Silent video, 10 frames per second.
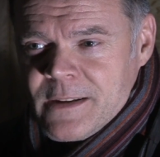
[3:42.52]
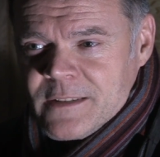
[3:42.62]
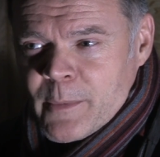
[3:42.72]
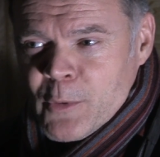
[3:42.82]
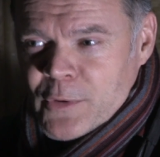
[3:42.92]

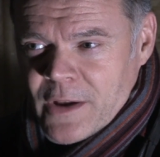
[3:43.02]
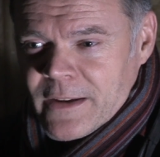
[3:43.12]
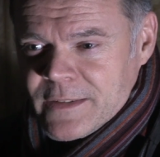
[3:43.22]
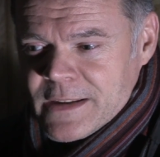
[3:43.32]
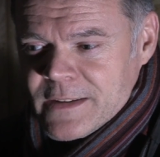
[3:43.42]
So we
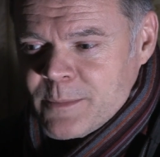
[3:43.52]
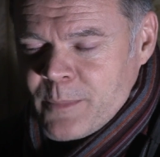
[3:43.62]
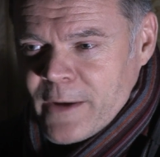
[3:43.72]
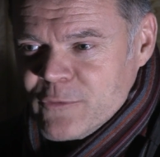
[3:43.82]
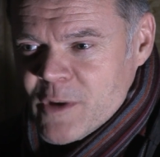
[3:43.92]
organised this
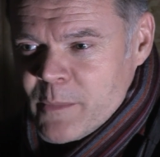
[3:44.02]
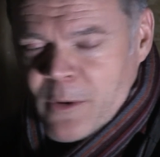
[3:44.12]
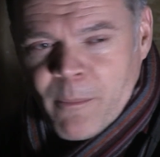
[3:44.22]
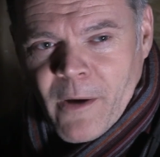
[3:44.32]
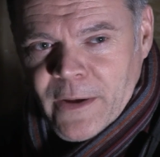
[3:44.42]
bike trip, we
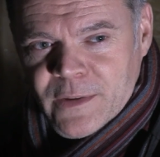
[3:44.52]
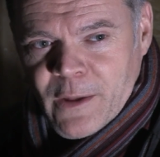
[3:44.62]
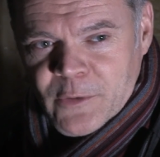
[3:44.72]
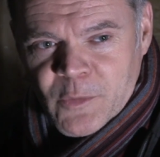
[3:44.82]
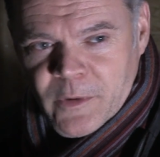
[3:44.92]
got bikes
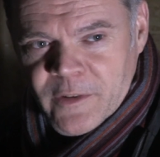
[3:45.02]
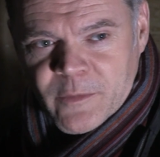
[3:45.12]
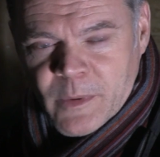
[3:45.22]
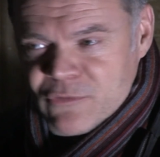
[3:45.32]
loaned to us,